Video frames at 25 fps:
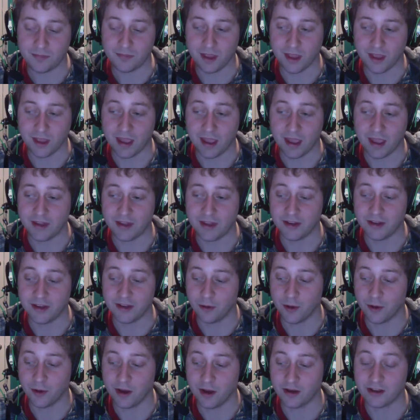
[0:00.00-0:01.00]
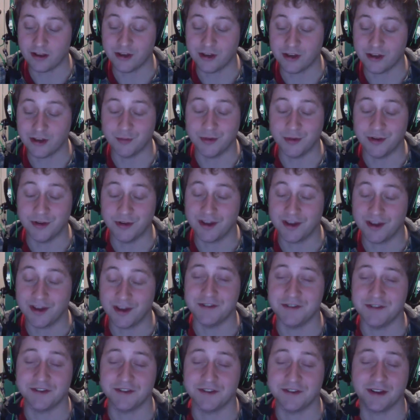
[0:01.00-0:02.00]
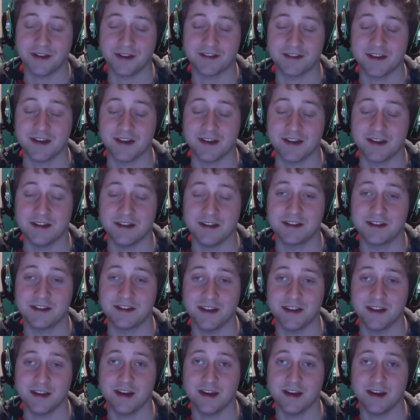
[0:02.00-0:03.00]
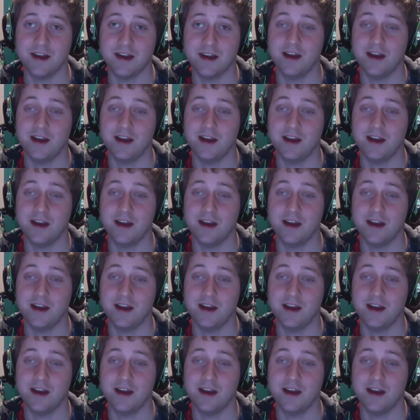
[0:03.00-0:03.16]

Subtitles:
And you know what? Communication, like I said, is key.